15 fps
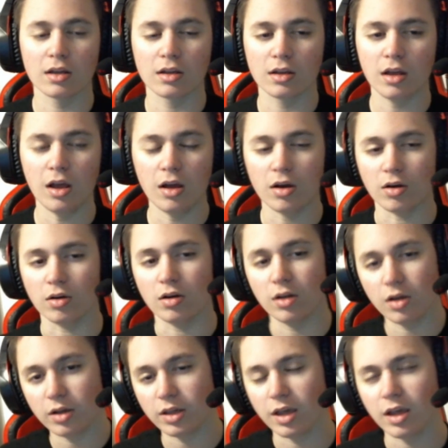Oh,
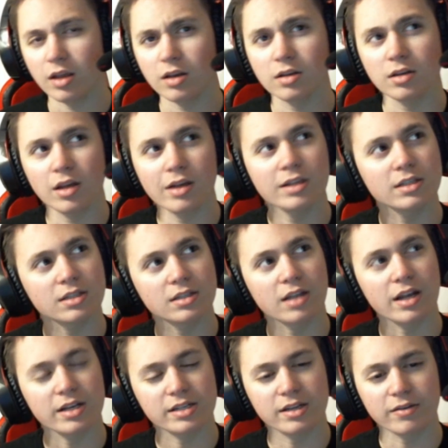okay, that's
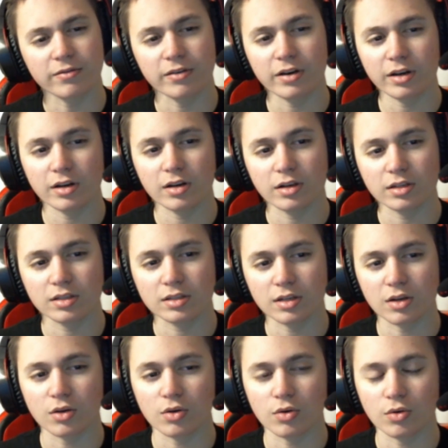that's different.
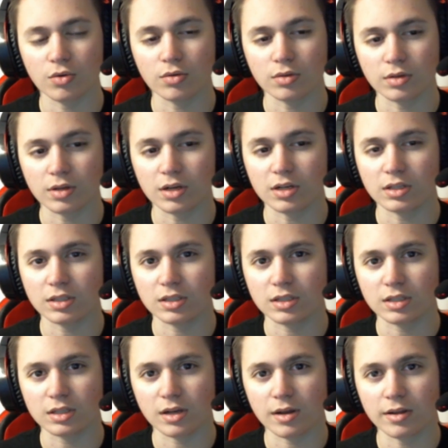So
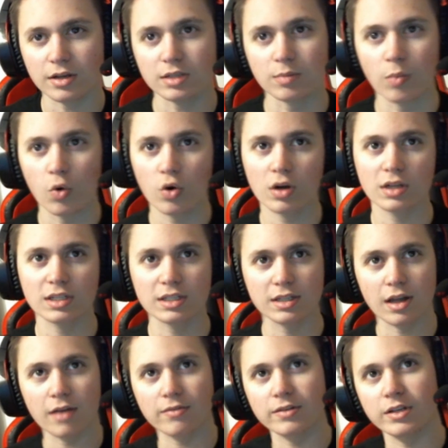there's there's more
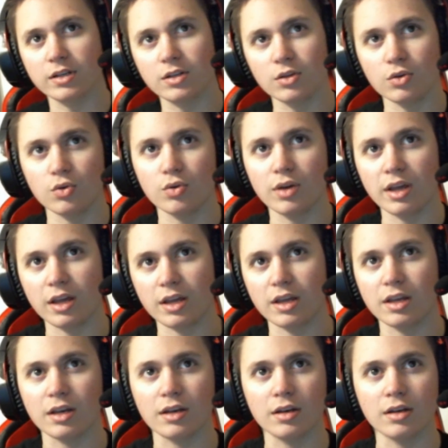stuff to do
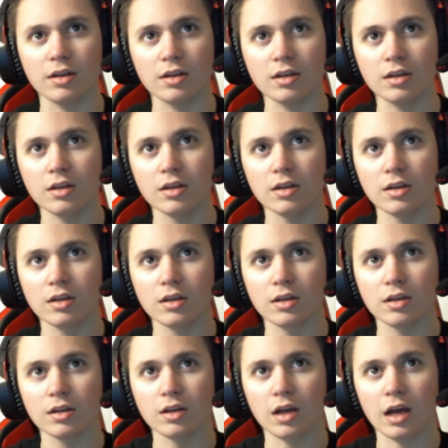in
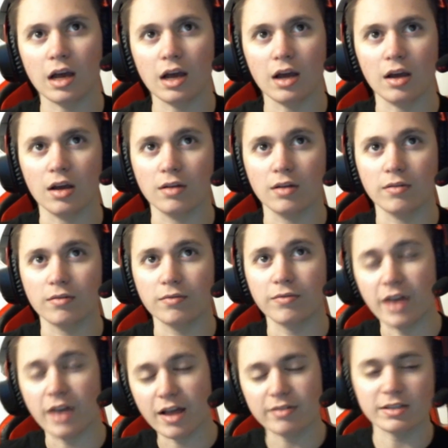uh,
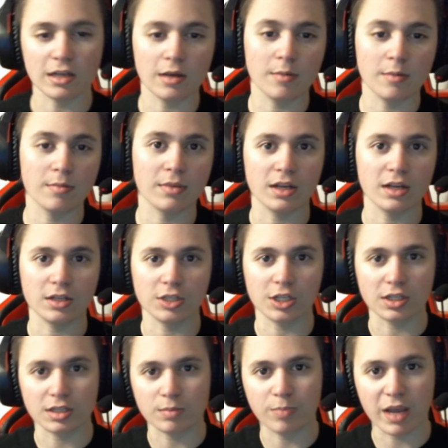FNAF Sim than
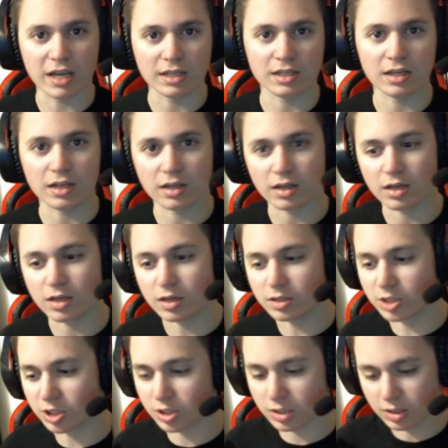just basic
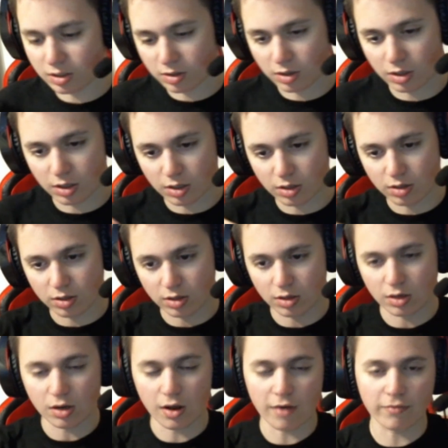just
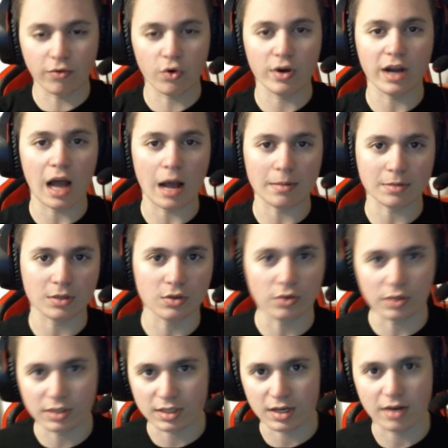avoid
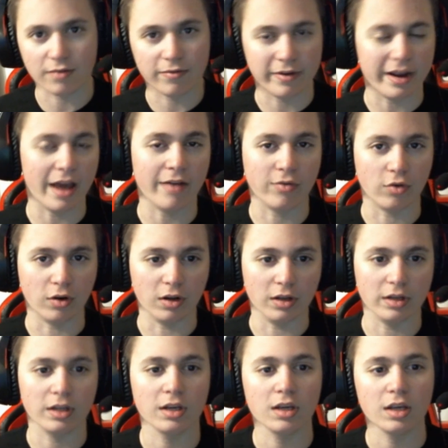obstacles in FNAF World,
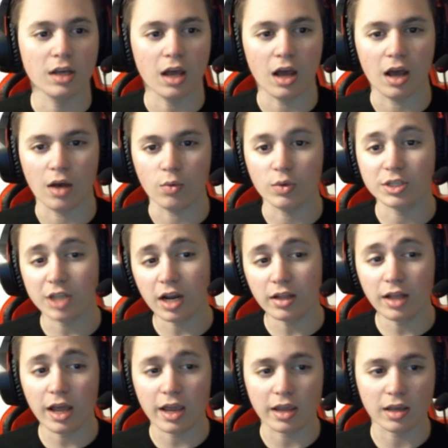uh, which I
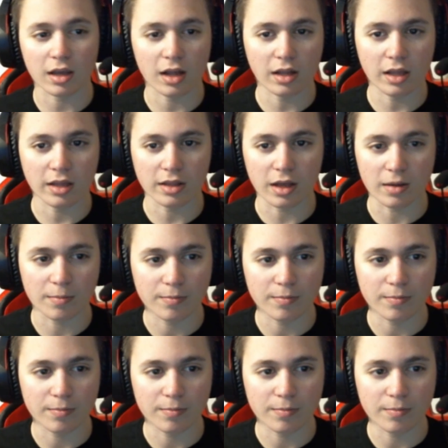like. I like that.